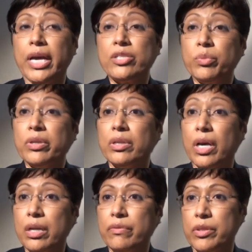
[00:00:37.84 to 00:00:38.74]
as with a
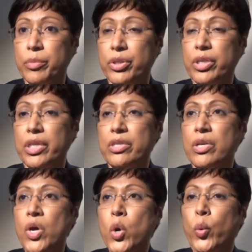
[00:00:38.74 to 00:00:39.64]
lot of communities,
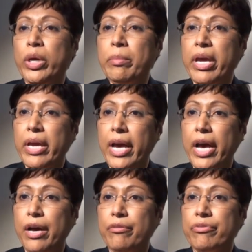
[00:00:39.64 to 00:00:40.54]
we may
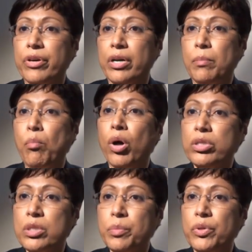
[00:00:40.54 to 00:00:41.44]
have uh,
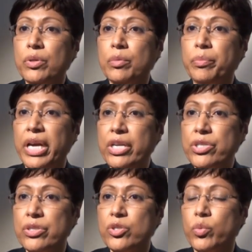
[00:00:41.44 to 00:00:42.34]
multiple
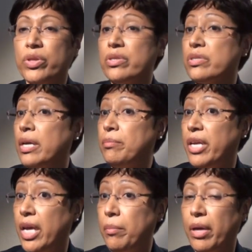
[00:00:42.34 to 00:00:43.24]
patients with the same
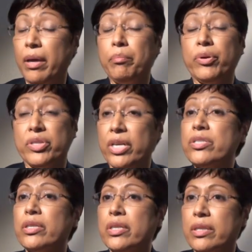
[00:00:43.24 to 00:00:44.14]
name and
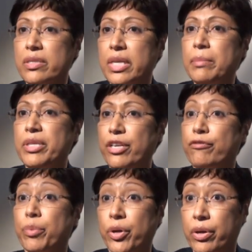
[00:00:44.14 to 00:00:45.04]
potentially the same date
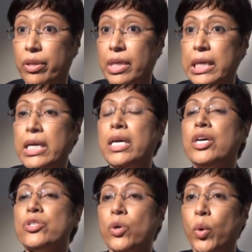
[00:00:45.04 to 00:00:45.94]
of birth.
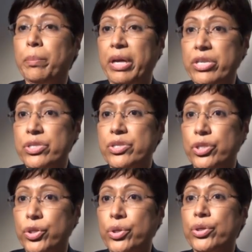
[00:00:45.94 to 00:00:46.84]
So what
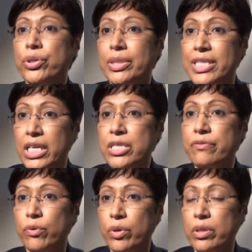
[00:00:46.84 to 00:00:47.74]
PatientSecure does
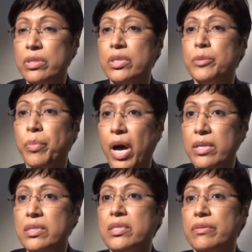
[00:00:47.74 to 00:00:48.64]
for us is
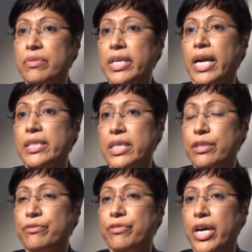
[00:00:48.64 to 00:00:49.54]
positively
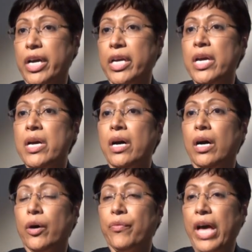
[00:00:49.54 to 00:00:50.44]
identify
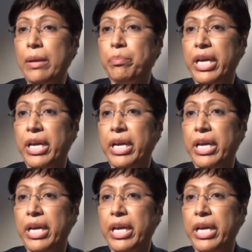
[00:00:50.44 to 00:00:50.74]
uh, that